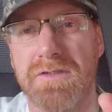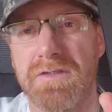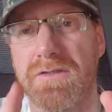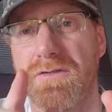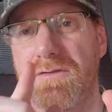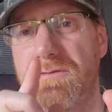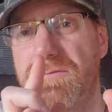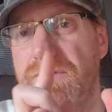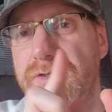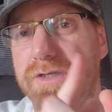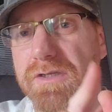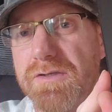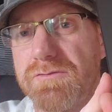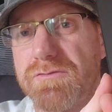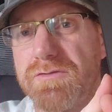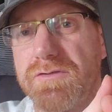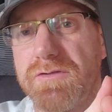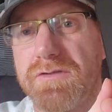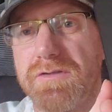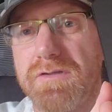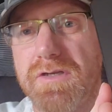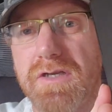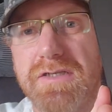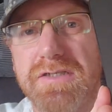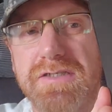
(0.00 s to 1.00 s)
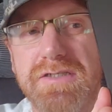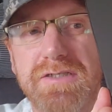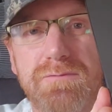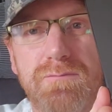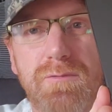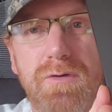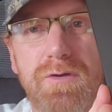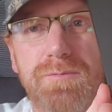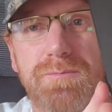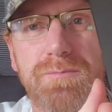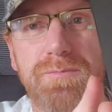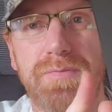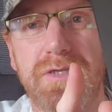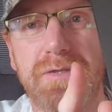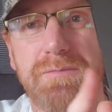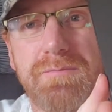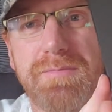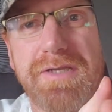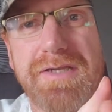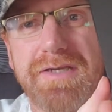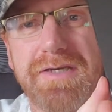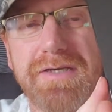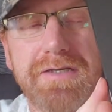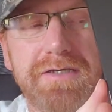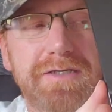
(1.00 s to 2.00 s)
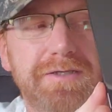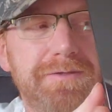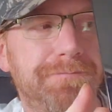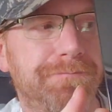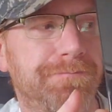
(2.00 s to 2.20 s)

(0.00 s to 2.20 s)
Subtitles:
391 ppi,